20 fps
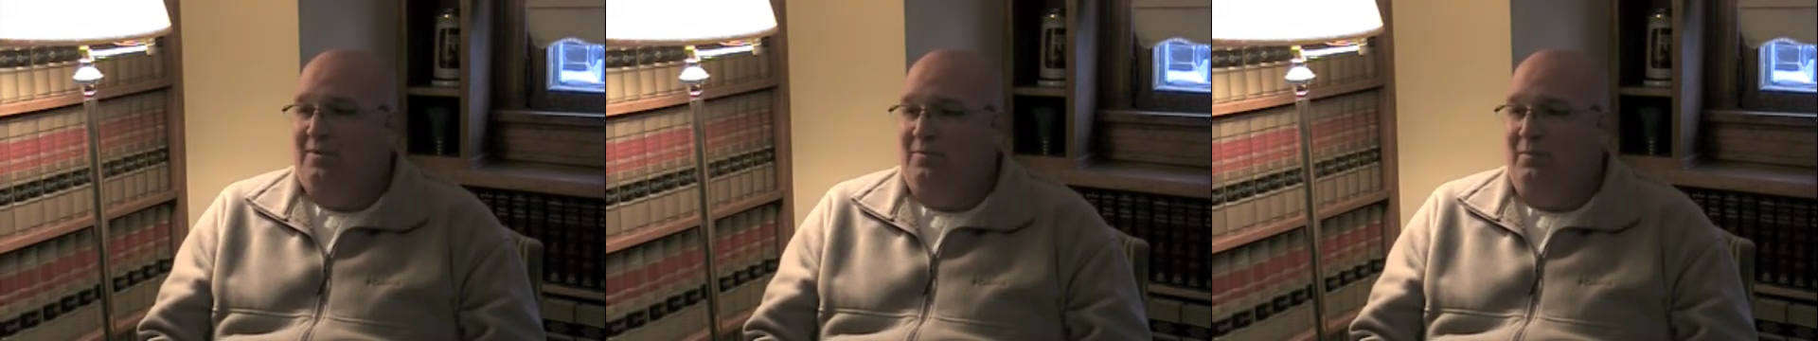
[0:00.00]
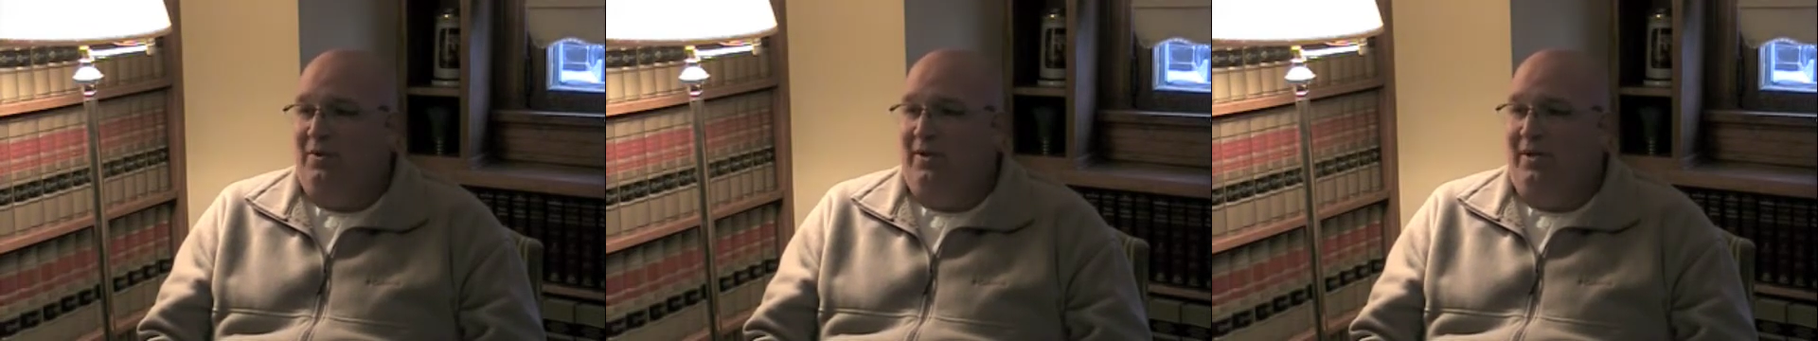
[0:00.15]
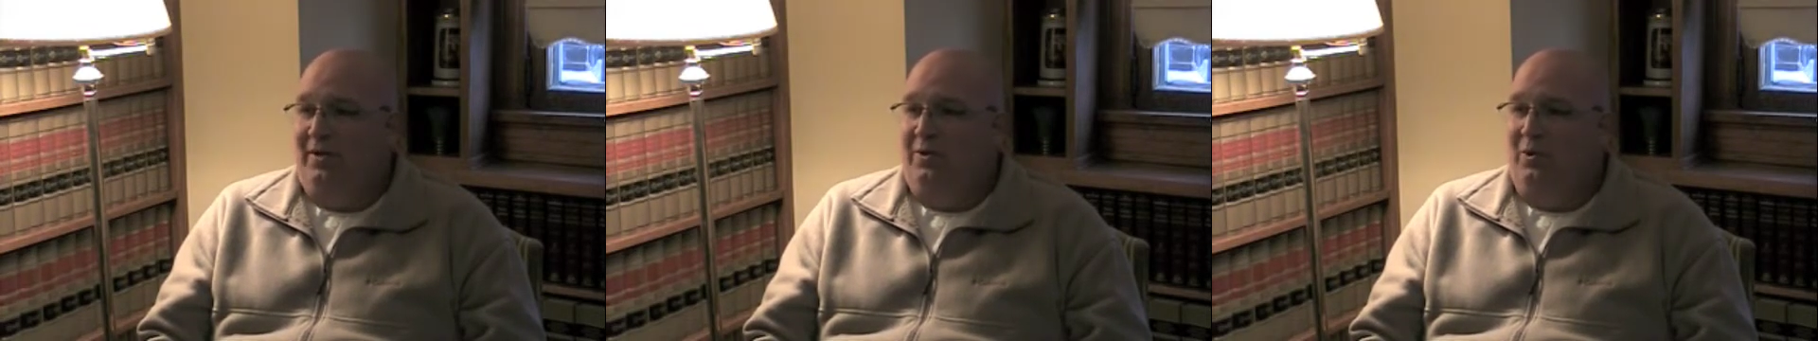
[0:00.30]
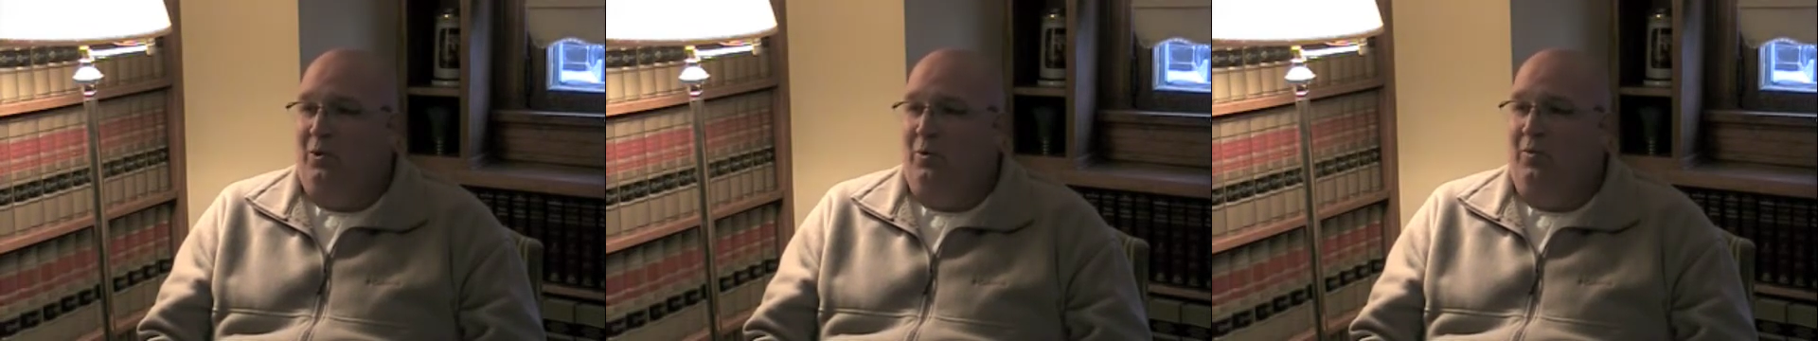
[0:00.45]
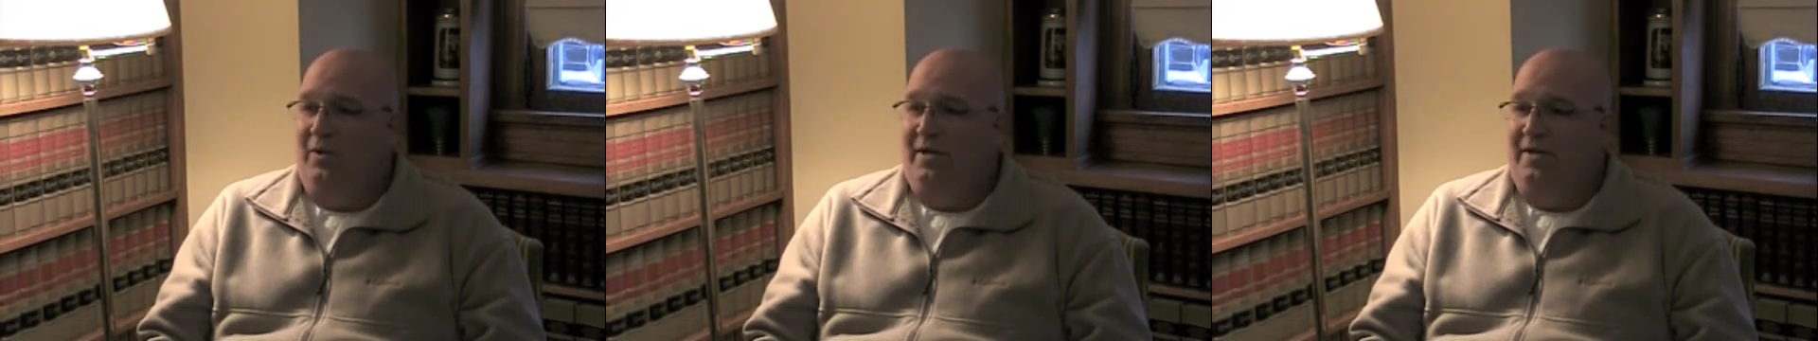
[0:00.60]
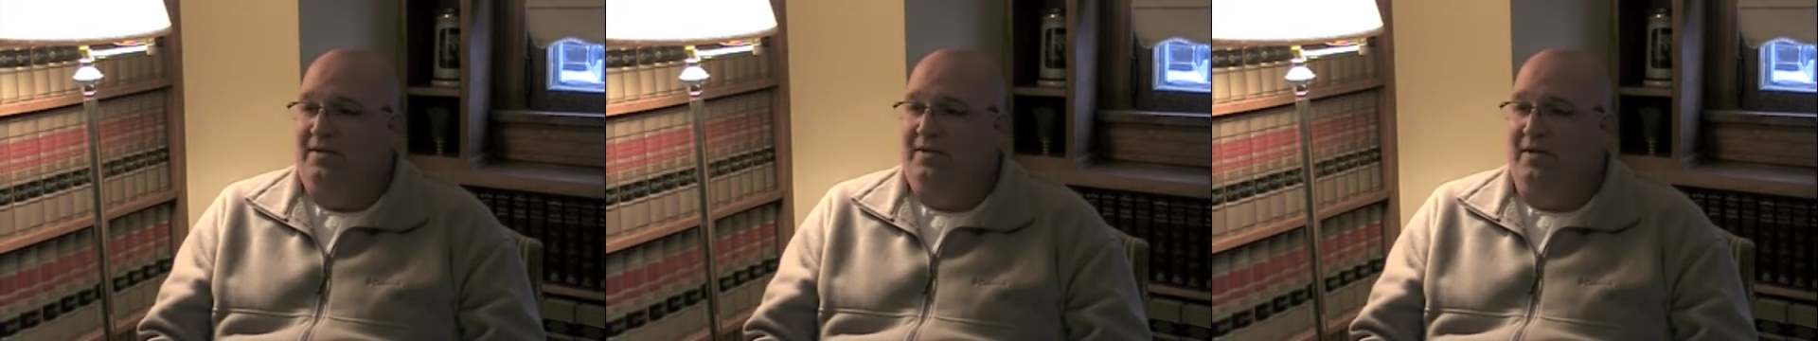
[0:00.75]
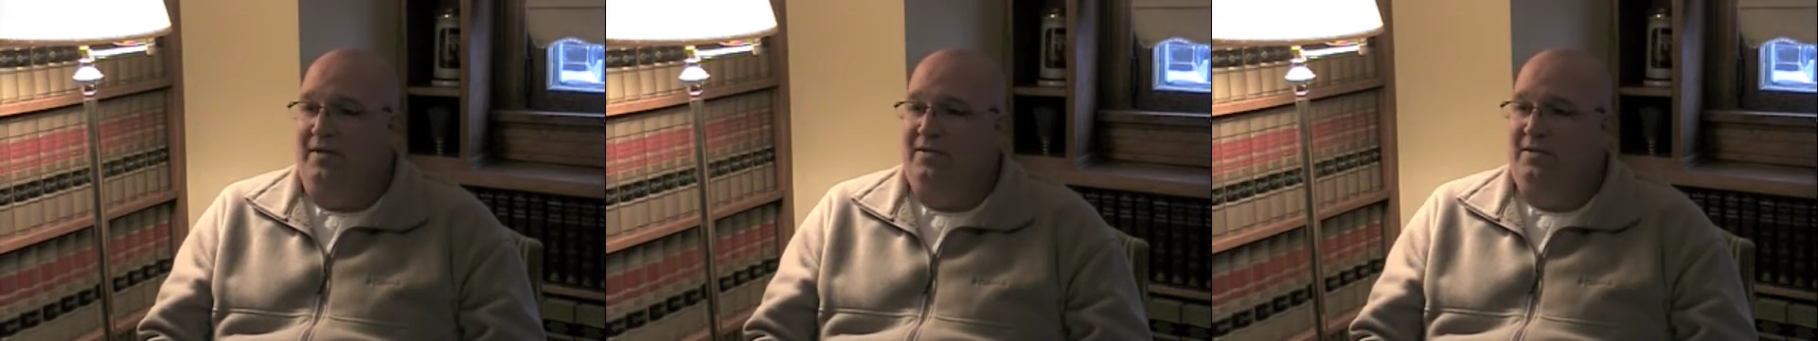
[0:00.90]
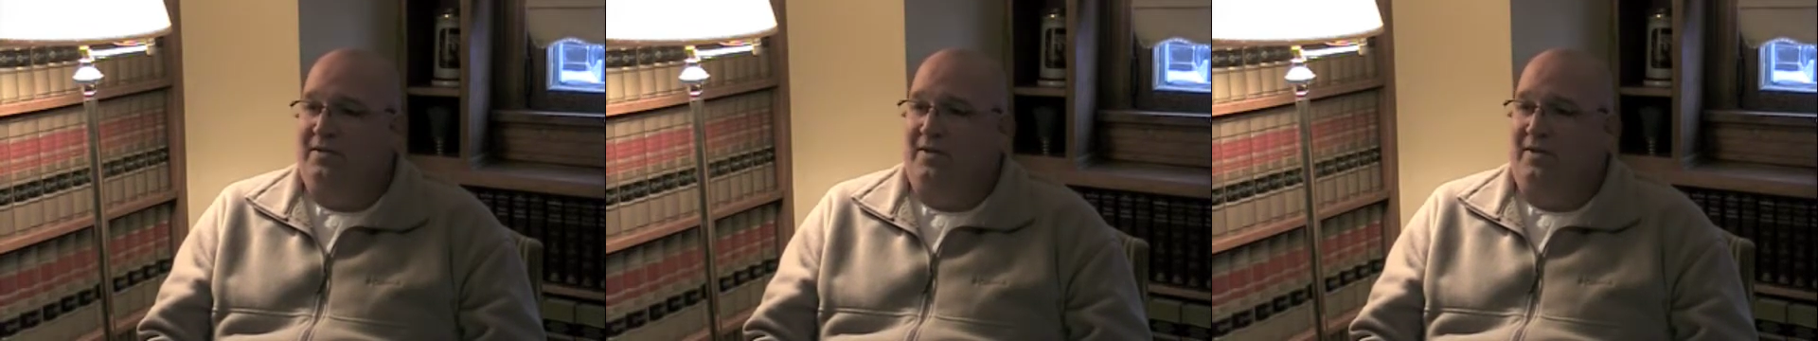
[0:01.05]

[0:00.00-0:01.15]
political reasons.